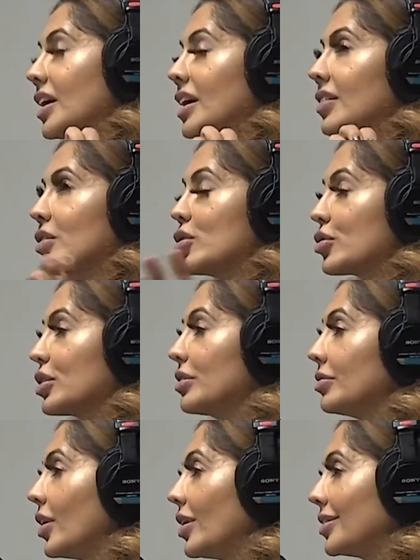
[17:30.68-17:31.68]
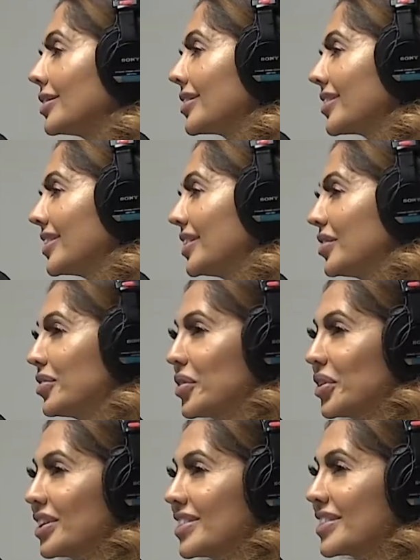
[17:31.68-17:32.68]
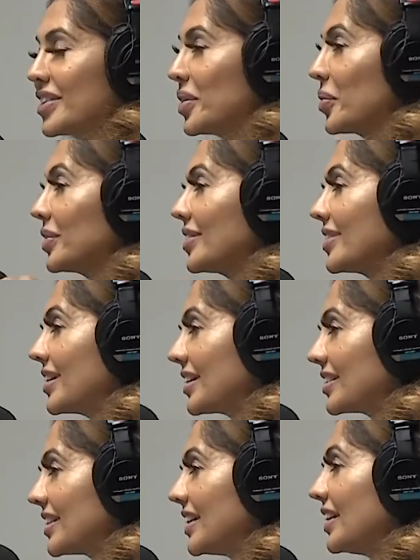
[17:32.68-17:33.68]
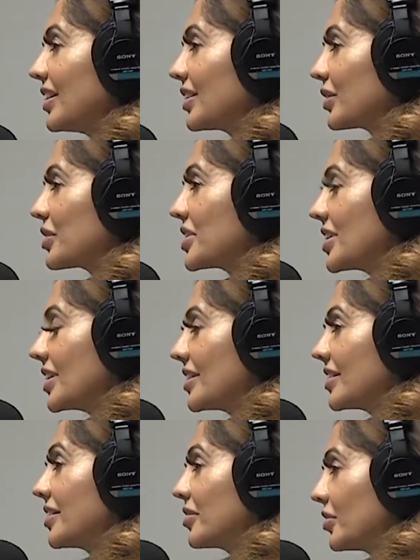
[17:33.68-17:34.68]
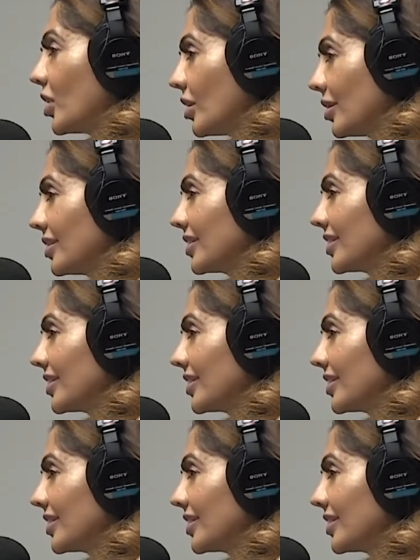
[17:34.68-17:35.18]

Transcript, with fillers: if a tree falls in the forest and no one's there to hear it or see it, did it fall?